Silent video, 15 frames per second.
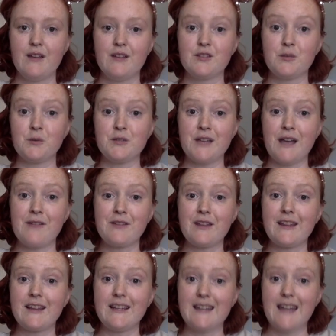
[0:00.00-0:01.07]
So we're down to
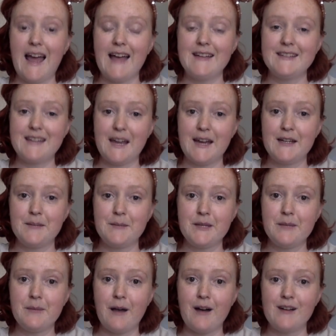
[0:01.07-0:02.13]
the last item in
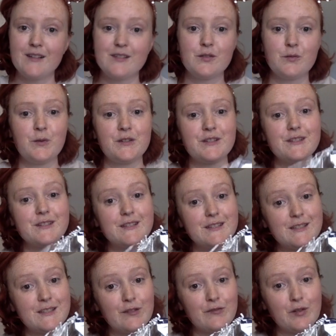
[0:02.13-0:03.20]
the box, which is the
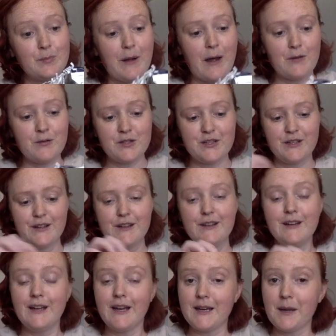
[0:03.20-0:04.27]
silver pouch.
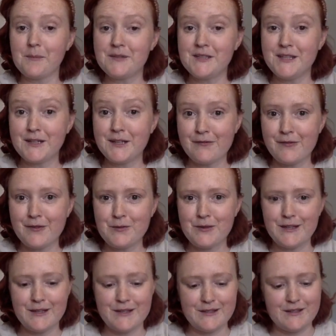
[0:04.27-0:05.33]
And I'm seeing a few
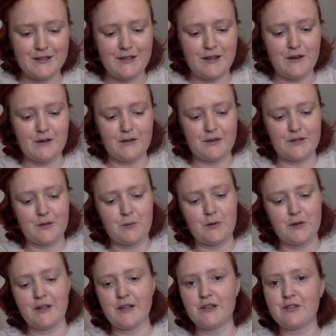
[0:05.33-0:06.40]
things in here, so
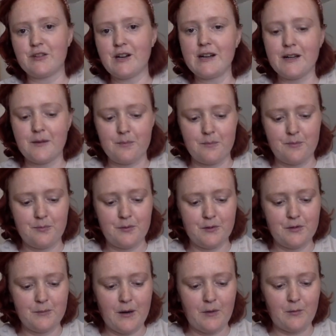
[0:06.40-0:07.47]
we're gonna try to pull
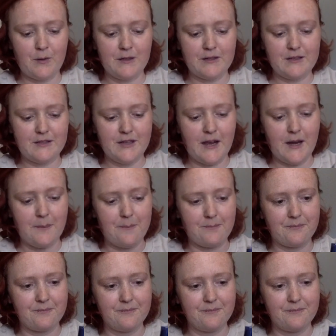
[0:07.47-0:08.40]
them out one at a time.